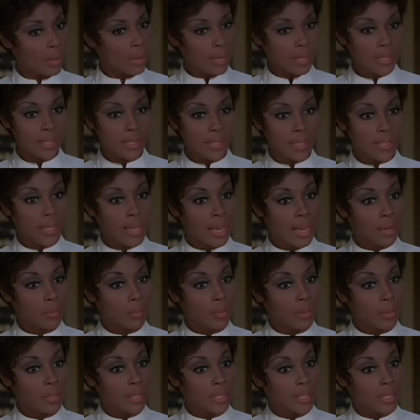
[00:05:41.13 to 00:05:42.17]
Isn't that
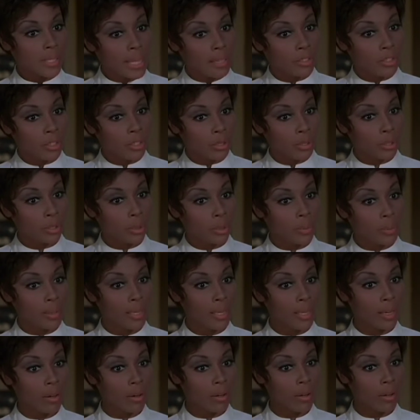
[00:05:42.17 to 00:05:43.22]
what sailors
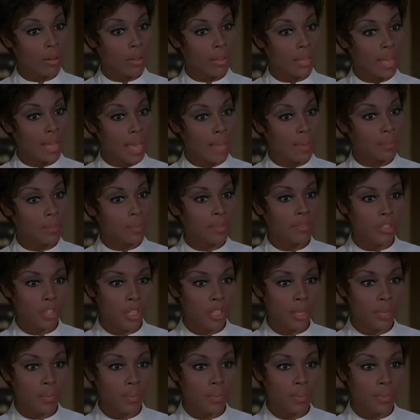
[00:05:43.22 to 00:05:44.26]
usually call the captain of the
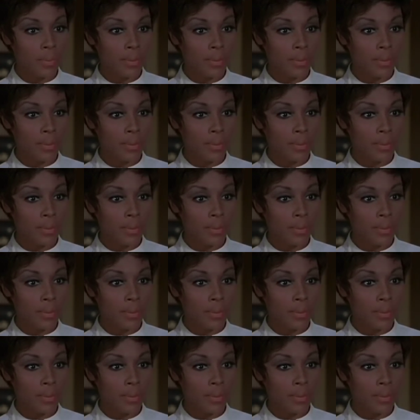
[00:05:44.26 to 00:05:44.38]
ship?